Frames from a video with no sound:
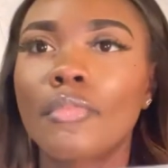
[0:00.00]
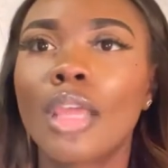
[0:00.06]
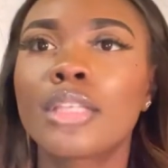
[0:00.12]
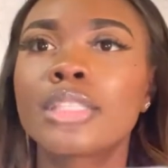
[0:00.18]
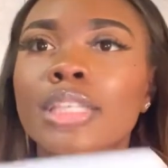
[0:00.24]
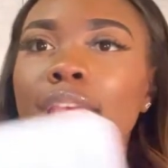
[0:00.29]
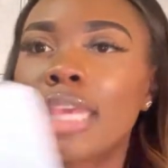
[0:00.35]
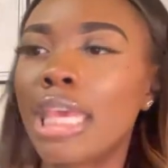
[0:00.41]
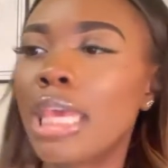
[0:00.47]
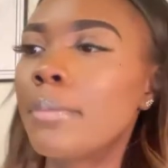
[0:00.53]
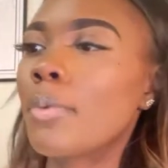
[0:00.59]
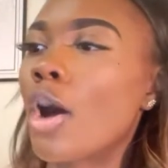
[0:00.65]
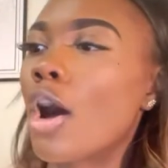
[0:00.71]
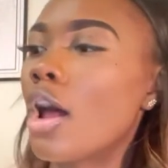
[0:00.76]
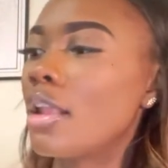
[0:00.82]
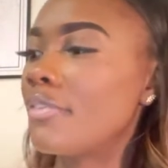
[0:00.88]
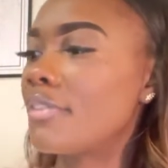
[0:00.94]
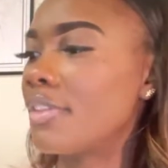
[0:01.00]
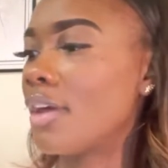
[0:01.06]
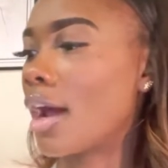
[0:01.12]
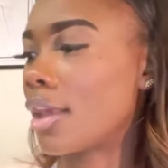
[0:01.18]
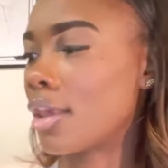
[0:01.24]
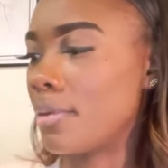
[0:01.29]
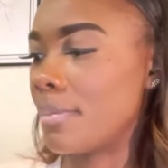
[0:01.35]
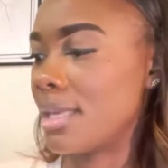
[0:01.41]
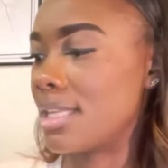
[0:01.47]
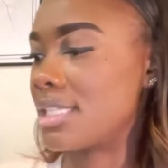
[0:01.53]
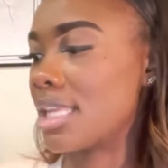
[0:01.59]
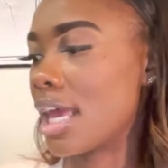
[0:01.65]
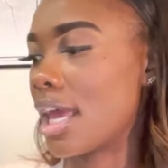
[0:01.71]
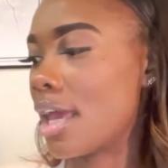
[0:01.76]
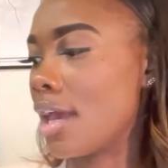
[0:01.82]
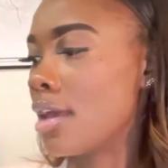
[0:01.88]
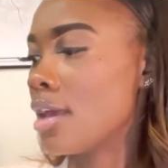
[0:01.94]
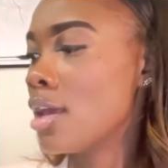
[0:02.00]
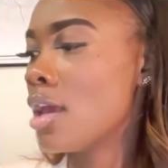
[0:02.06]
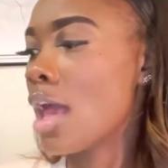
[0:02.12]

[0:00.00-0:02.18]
to keep all of the documents that